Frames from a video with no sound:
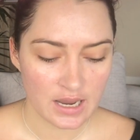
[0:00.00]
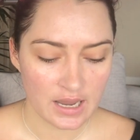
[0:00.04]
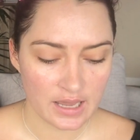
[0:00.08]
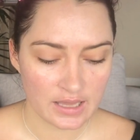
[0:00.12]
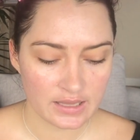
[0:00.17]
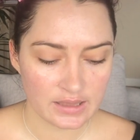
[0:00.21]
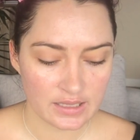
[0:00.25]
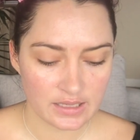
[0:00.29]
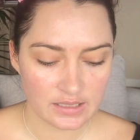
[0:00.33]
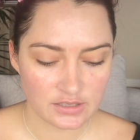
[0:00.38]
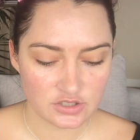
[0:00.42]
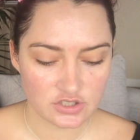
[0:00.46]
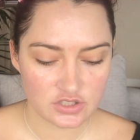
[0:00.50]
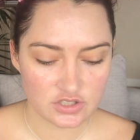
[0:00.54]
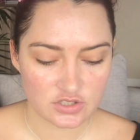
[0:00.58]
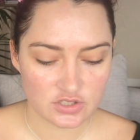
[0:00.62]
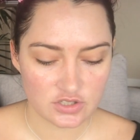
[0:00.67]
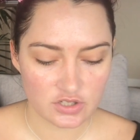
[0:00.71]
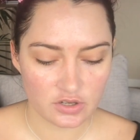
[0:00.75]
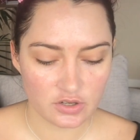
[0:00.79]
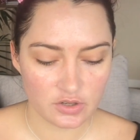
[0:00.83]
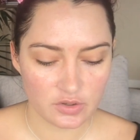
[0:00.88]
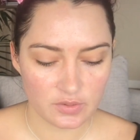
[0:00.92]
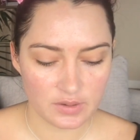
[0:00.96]
and then
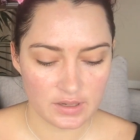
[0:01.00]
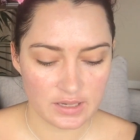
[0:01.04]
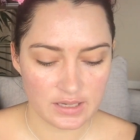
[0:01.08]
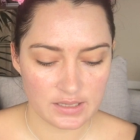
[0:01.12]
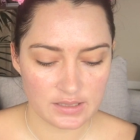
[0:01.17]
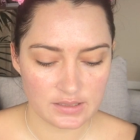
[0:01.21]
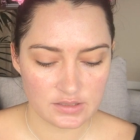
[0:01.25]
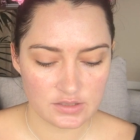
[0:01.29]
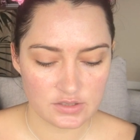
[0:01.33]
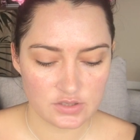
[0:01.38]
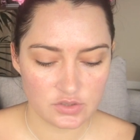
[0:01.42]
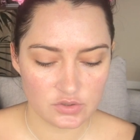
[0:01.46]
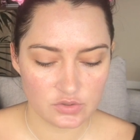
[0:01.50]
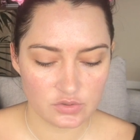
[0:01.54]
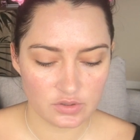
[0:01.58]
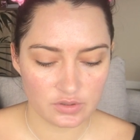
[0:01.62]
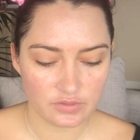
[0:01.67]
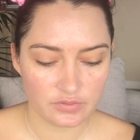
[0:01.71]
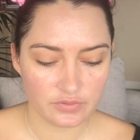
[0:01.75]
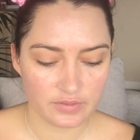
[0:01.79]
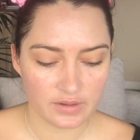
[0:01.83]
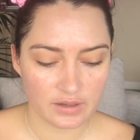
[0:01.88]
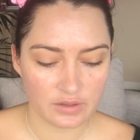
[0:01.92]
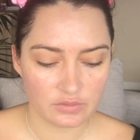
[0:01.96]
just go into the
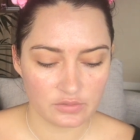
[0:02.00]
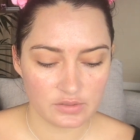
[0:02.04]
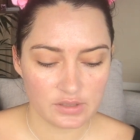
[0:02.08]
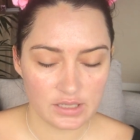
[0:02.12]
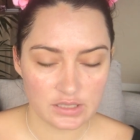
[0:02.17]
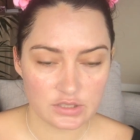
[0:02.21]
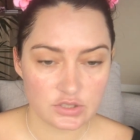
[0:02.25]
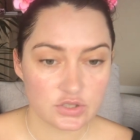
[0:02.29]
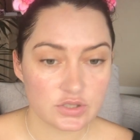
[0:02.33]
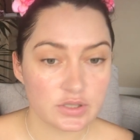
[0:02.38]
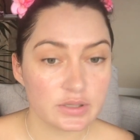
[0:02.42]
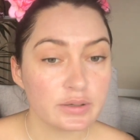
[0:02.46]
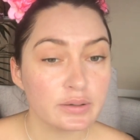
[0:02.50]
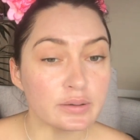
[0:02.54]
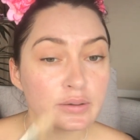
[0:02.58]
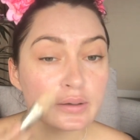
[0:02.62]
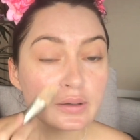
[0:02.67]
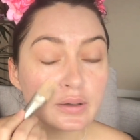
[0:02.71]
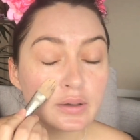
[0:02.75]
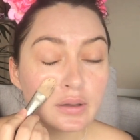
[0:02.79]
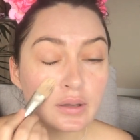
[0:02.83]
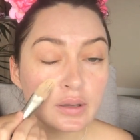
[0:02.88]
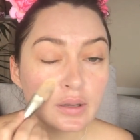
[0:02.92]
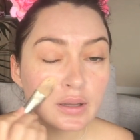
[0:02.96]
foundation